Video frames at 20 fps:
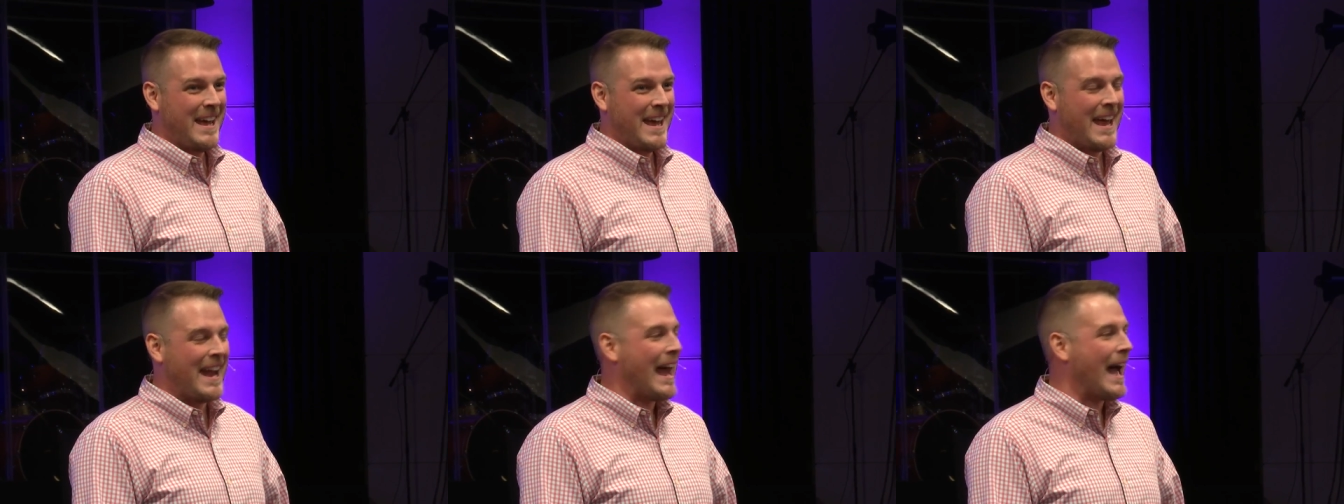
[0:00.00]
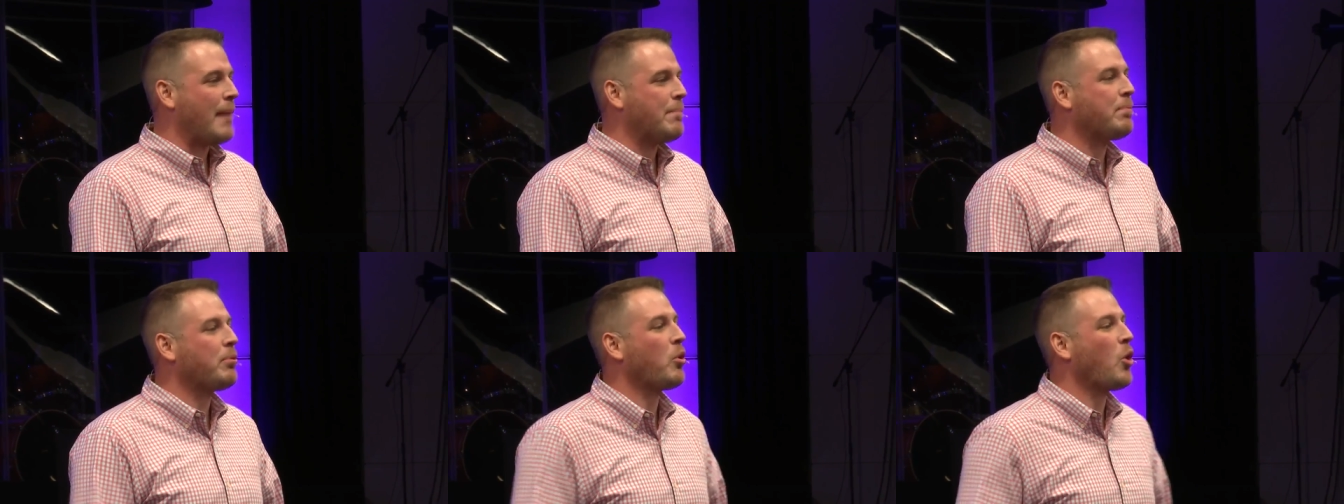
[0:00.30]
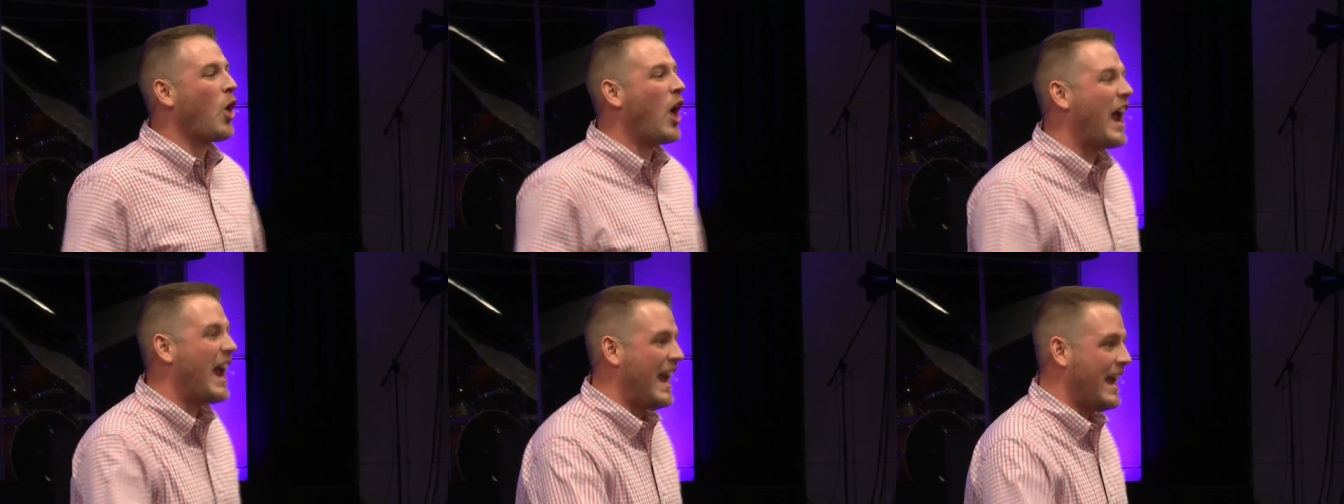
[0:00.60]
And I
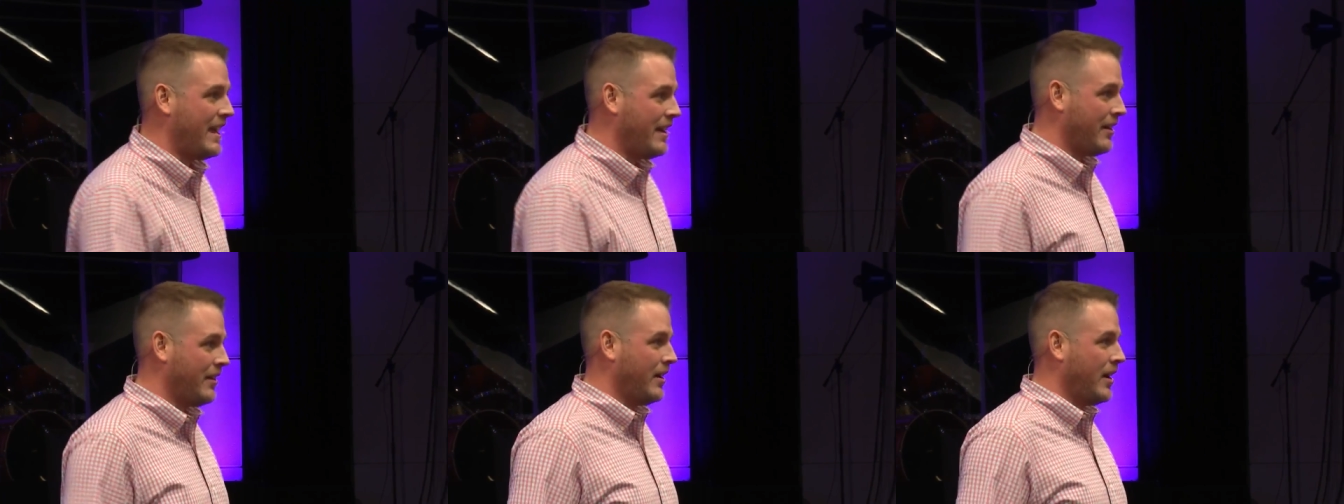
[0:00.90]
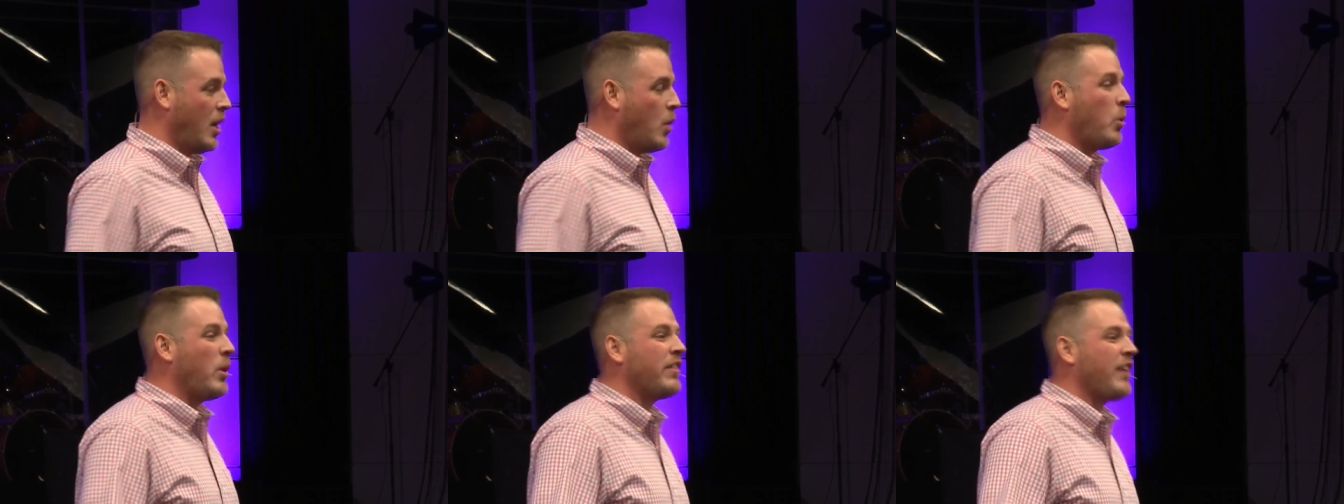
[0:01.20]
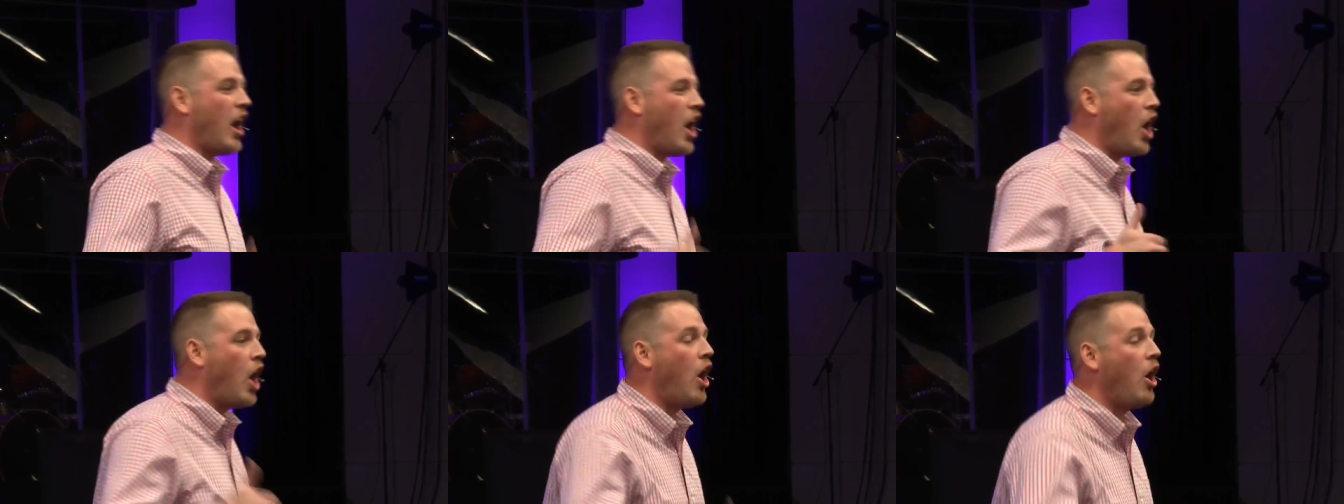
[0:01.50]
pray
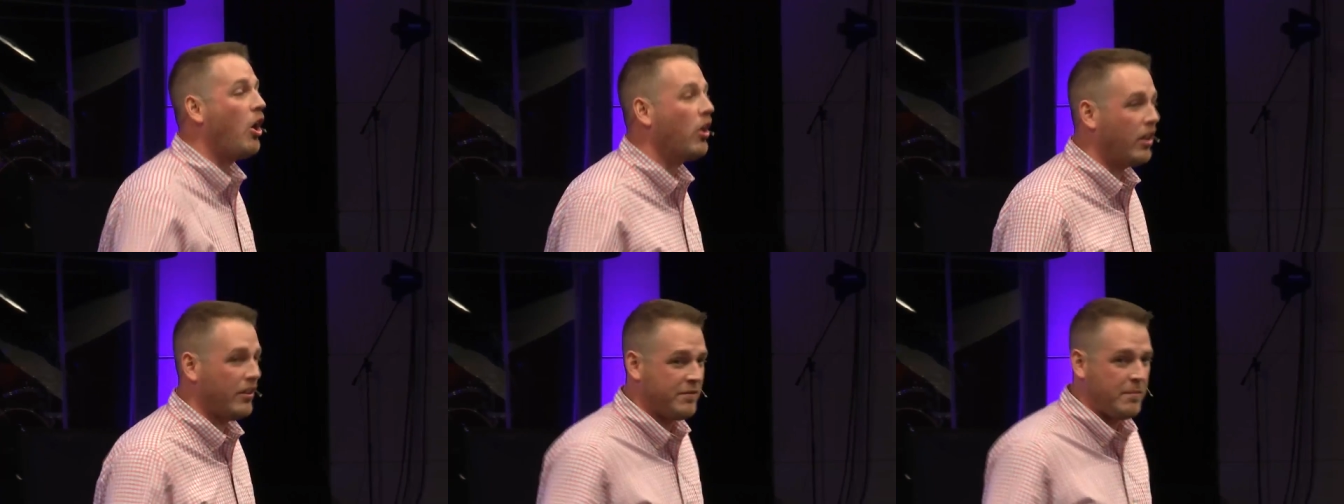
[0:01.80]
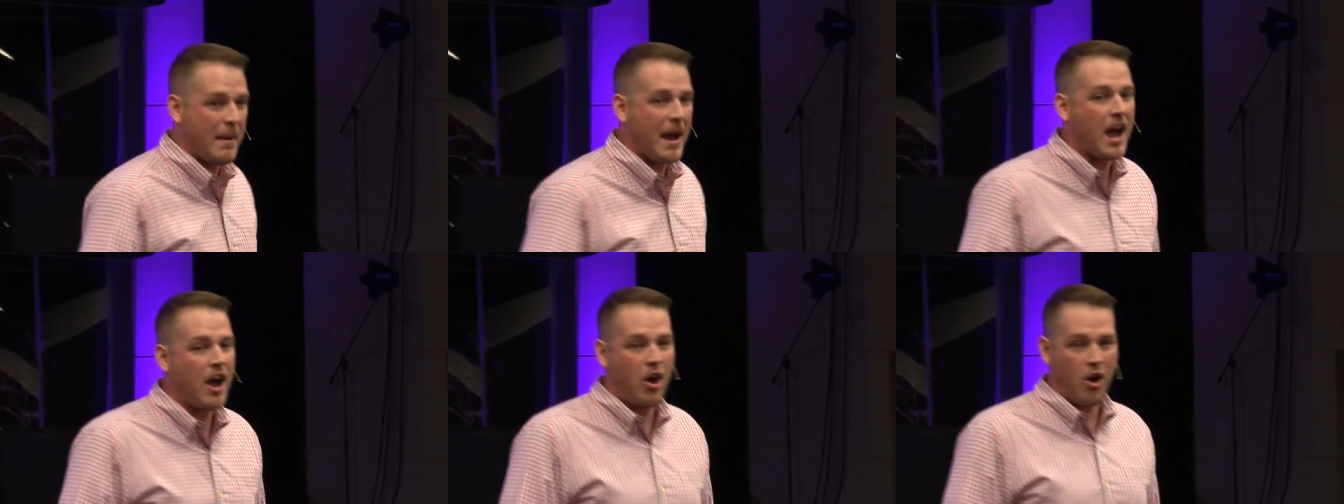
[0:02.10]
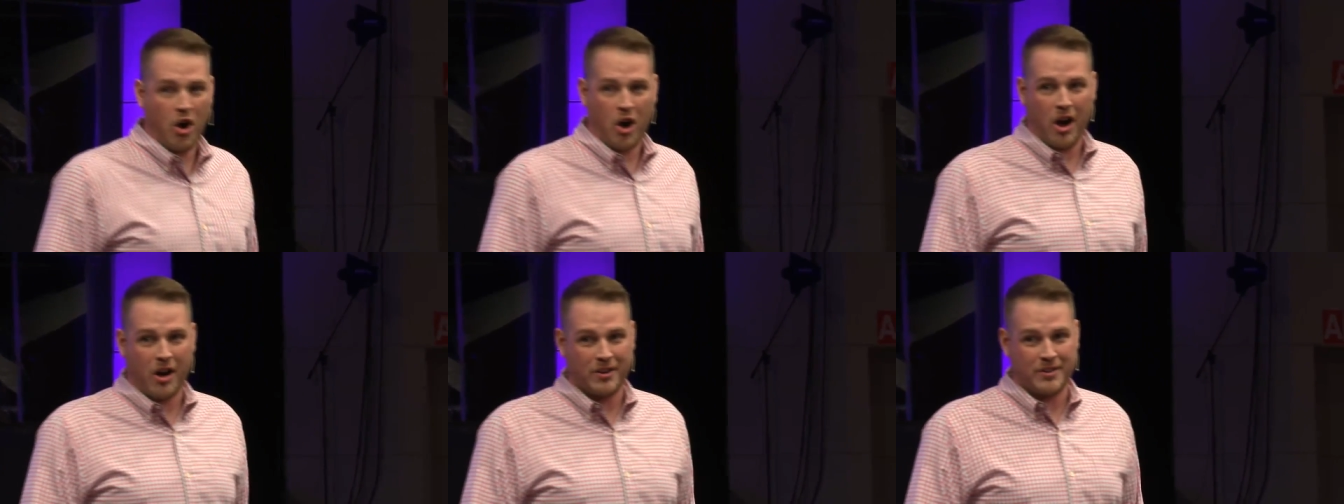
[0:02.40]
with all of my
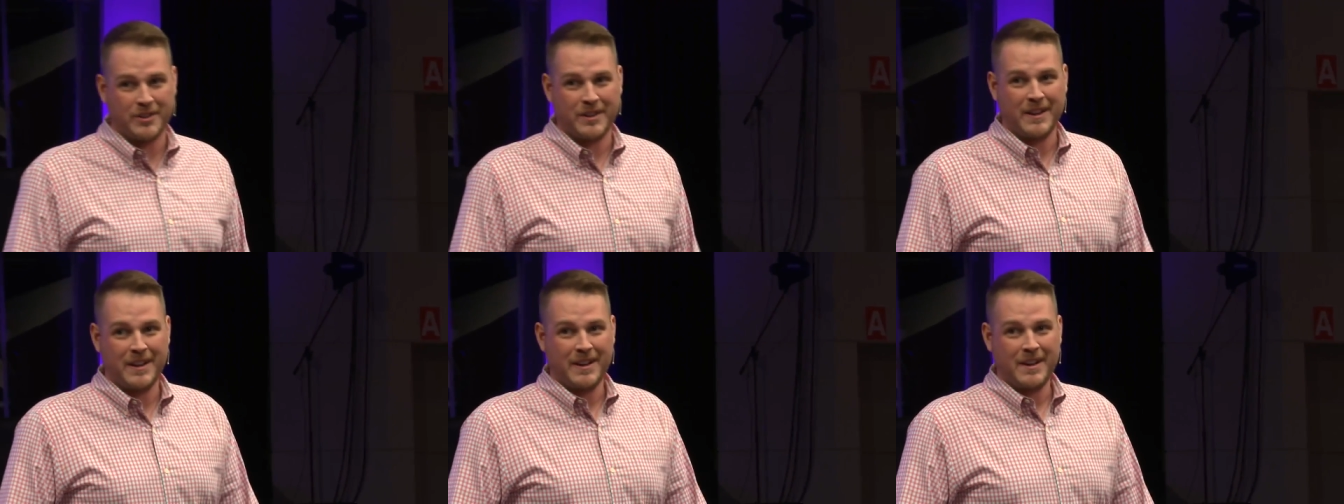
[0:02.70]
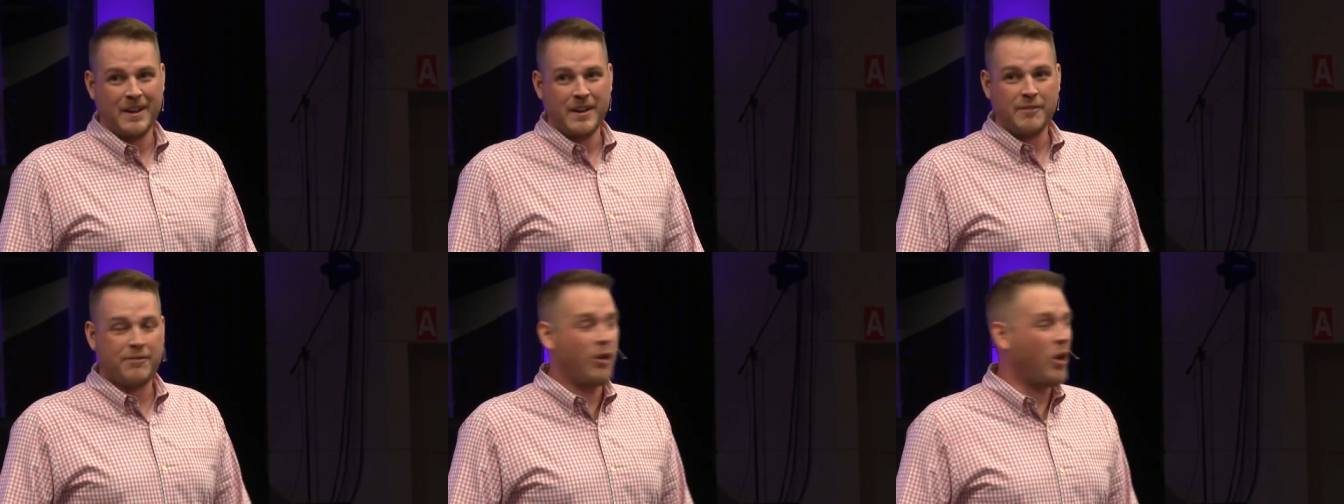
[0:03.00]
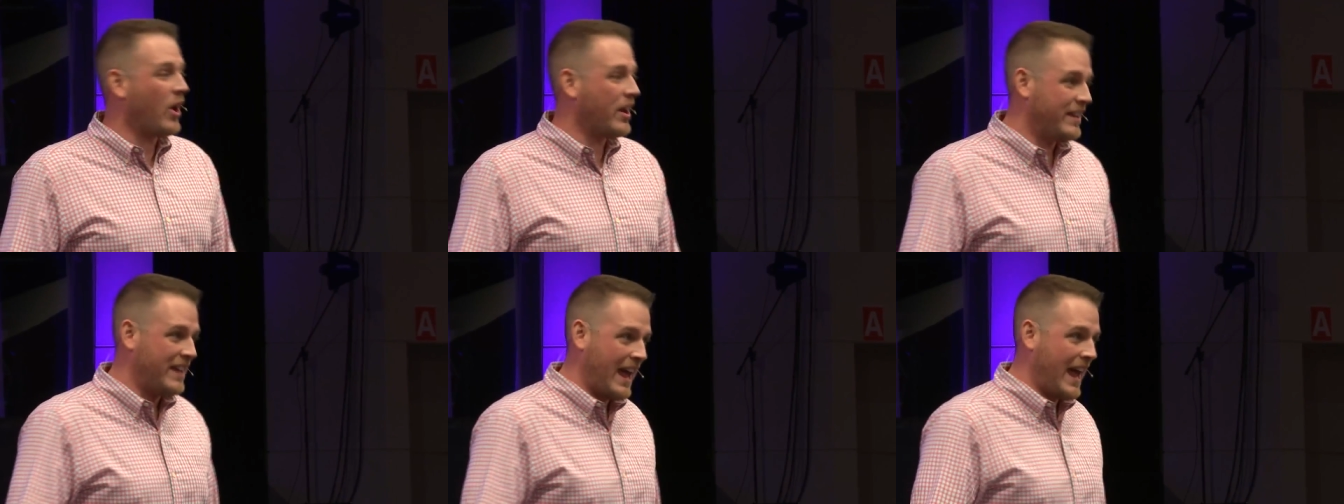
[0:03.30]
heart
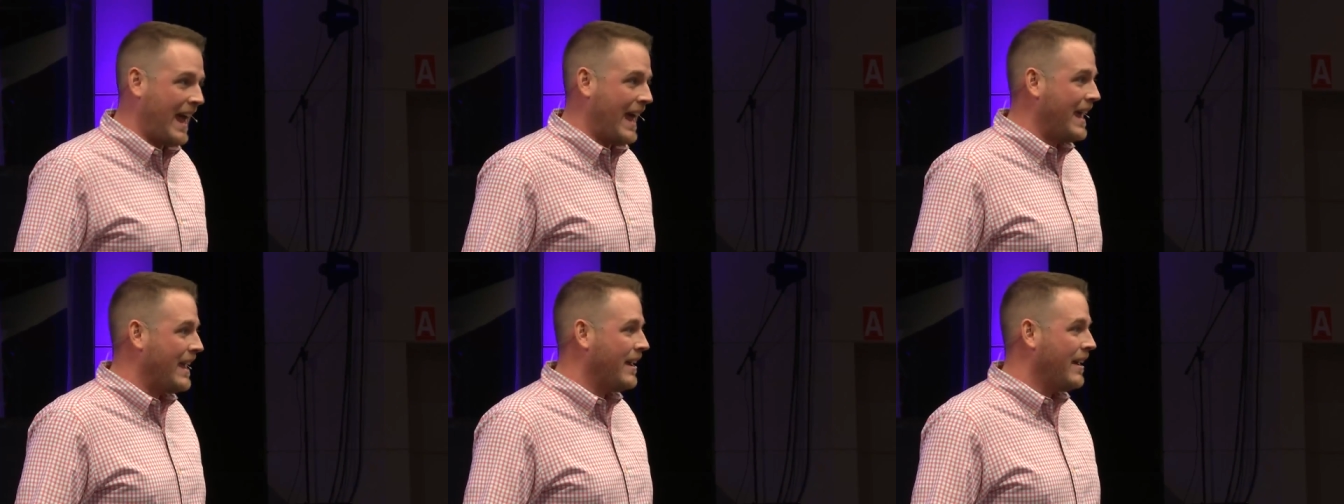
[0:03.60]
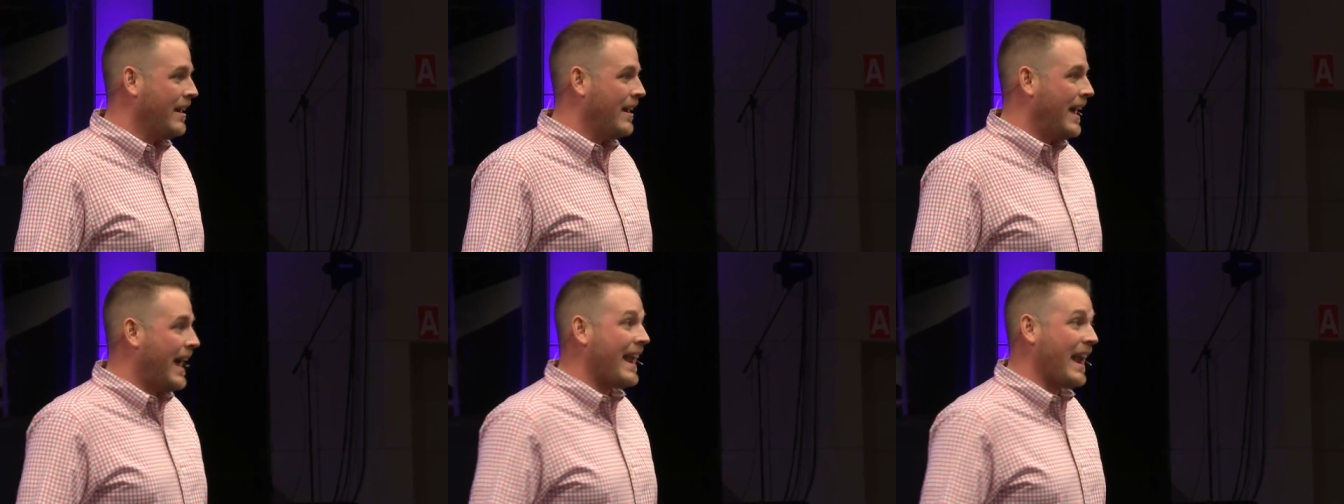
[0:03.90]
for a day.